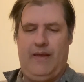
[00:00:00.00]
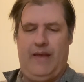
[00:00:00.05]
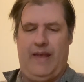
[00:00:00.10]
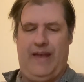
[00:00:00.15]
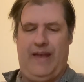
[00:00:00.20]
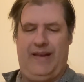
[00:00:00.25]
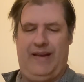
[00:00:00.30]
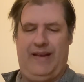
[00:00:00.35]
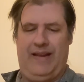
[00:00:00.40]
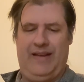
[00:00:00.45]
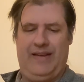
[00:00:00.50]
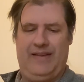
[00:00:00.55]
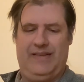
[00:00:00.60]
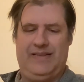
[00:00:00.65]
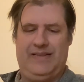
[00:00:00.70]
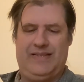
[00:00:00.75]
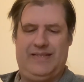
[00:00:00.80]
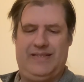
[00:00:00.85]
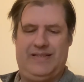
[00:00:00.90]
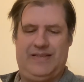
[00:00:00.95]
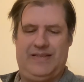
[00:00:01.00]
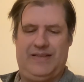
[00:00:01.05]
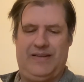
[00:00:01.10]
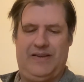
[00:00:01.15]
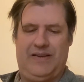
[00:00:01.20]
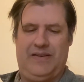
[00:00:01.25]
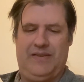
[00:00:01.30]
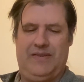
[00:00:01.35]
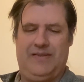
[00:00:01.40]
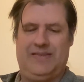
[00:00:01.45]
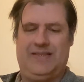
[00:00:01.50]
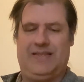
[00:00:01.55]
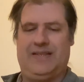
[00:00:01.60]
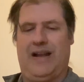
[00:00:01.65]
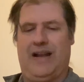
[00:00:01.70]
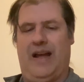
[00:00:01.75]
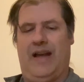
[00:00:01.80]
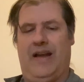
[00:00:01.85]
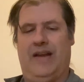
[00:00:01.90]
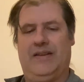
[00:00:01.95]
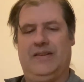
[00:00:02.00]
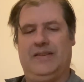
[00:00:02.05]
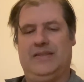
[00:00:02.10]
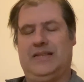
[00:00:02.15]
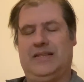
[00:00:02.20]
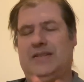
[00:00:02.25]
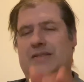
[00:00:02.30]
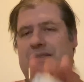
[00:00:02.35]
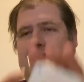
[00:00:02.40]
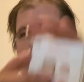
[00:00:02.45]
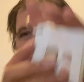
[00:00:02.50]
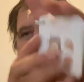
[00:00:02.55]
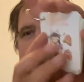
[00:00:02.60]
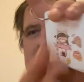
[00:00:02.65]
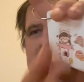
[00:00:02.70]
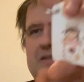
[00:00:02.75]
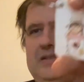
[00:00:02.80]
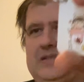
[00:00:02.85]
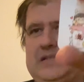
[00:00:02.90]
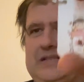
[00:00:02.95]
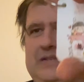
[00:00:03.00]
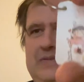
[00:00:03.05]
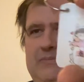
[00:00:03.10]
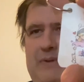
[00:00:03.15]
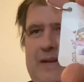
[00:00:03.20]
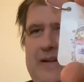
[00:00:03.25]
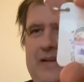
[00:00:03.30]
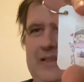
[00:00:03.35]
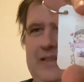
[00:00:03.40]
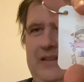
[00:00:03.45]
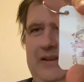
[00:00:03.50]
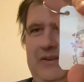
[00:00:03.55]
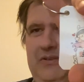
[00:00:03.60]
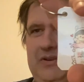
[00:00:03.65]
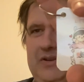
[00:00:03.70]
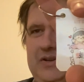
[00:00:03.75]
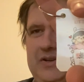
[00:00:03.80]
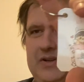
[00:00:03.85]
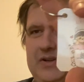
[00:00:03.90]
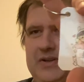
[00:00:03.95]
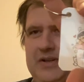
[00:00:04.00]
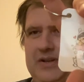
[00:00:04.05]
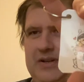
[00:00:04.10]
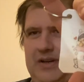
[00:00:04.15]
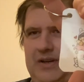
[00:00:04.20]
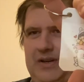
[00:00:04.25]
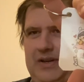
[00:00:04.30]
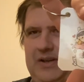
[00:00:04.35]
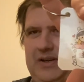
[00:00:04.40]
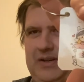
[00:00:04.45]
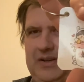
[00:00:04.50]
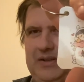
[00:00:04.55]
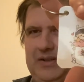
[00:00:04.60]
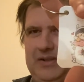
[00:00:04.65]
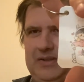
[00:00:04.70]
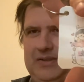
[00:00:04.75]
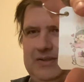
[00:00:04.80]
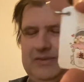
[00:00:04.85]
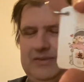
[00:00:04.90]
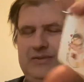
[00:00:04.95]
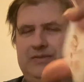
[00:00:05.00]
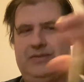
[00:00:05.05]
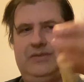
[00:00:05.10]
And it says, "Sweet little girl."